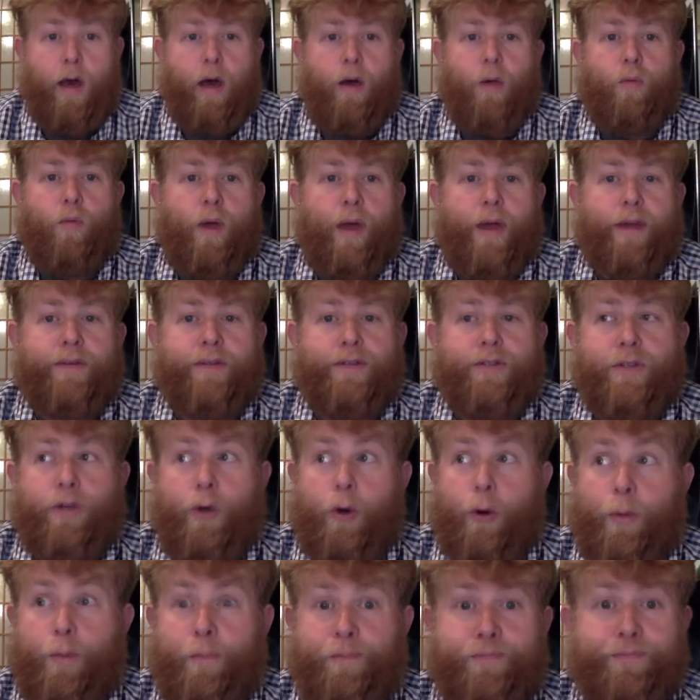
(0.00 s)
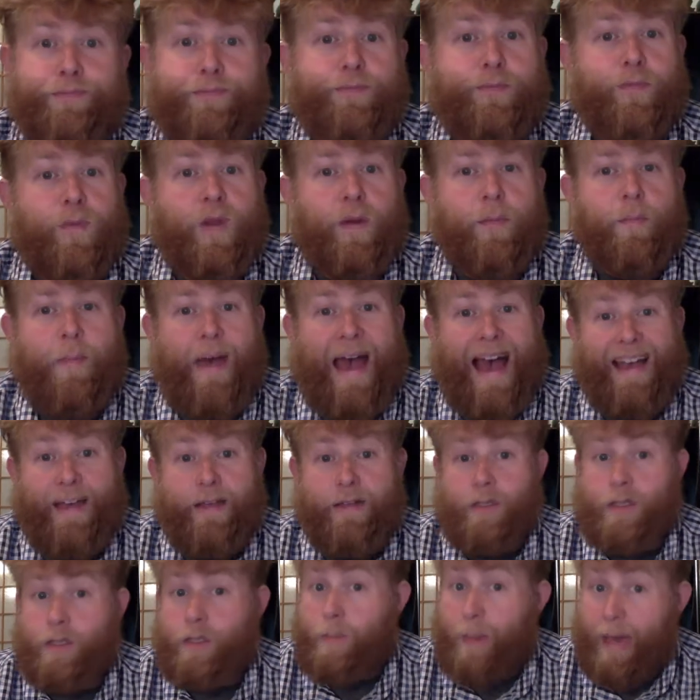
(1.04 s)
right? So back
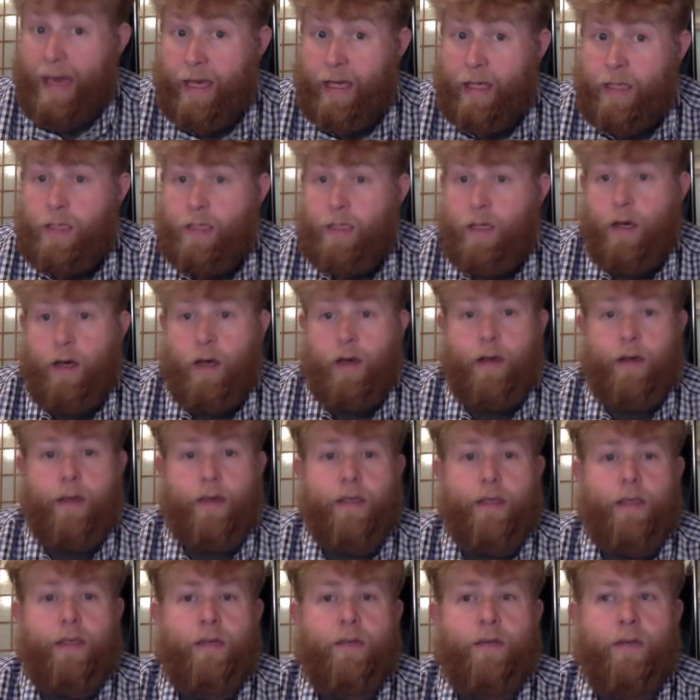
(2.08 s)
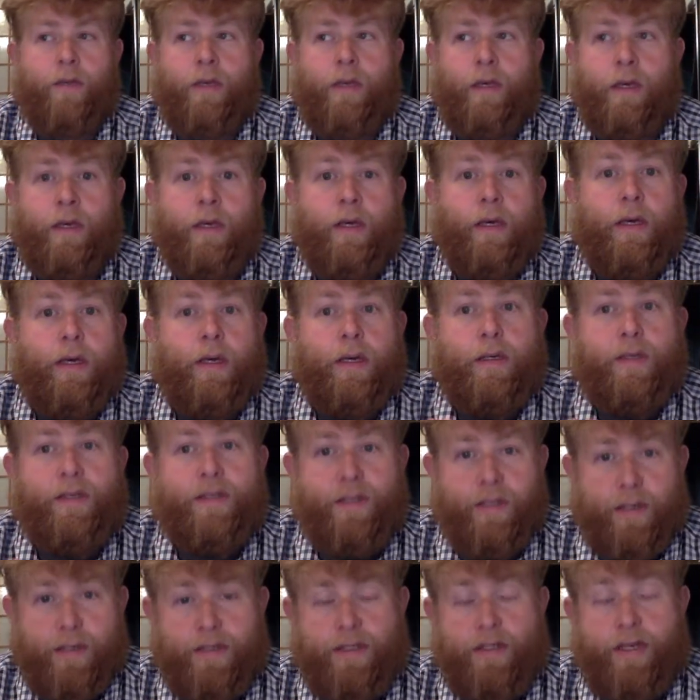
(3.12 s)
in Spain, in the
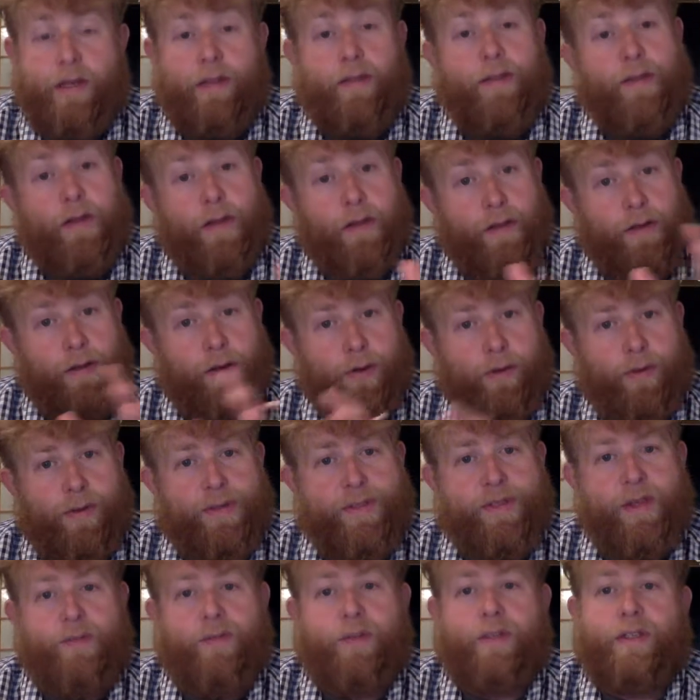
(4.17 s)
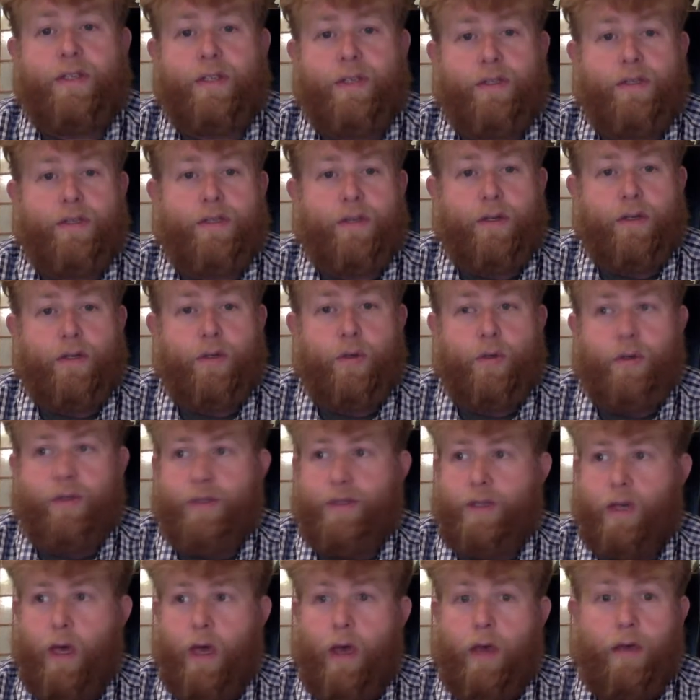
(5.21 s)
16th and into the early 17th centuries,
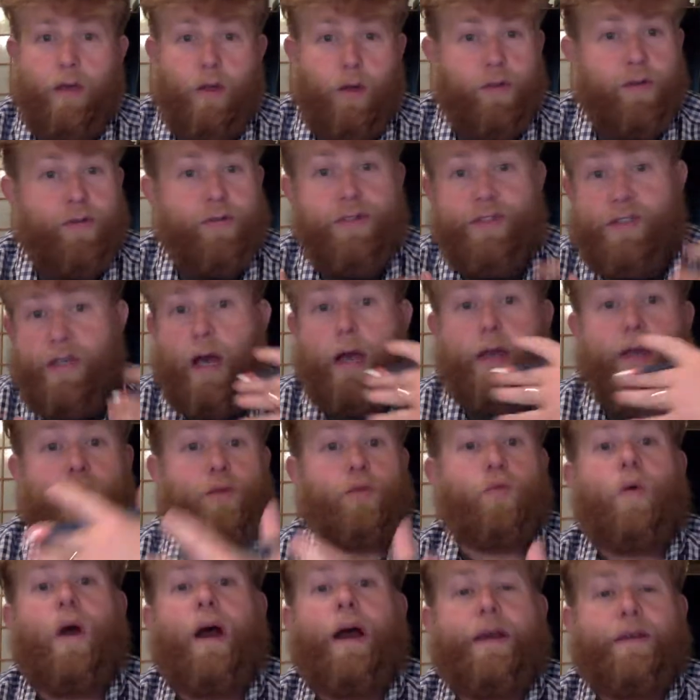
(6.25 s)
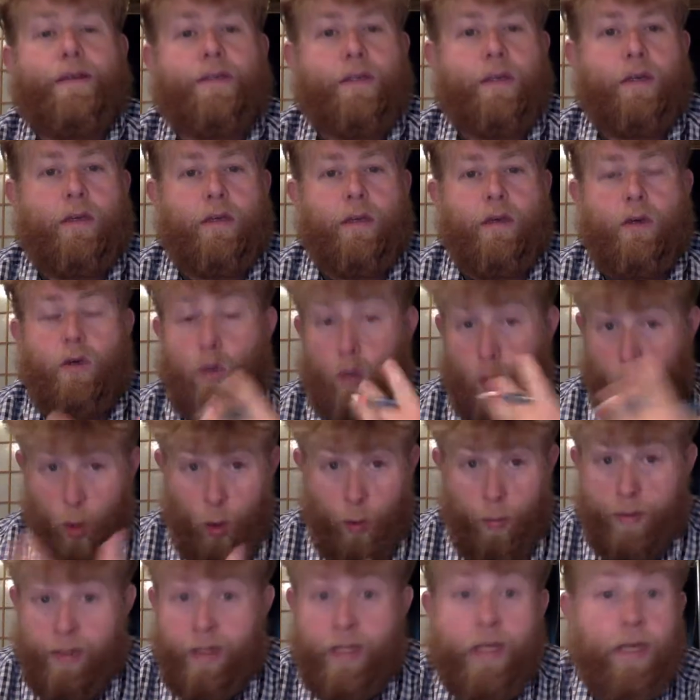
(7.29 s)
their stock is rising
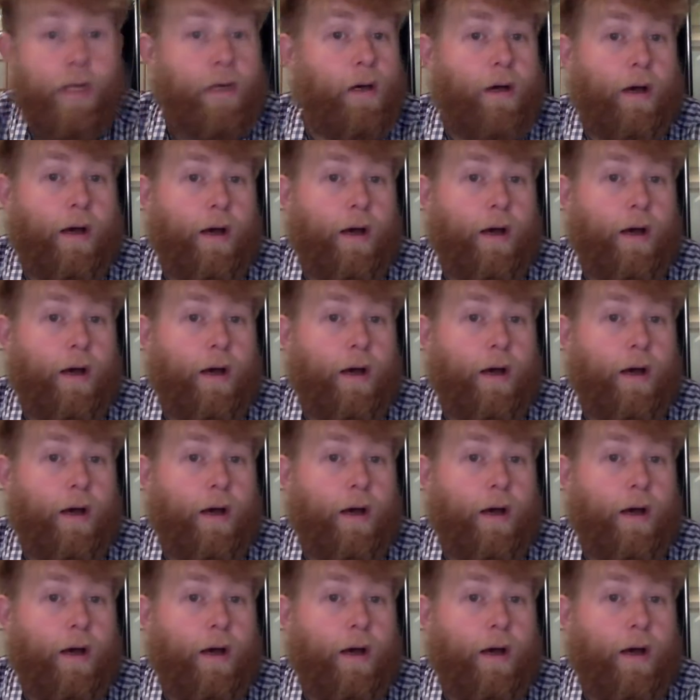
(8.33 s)
globally,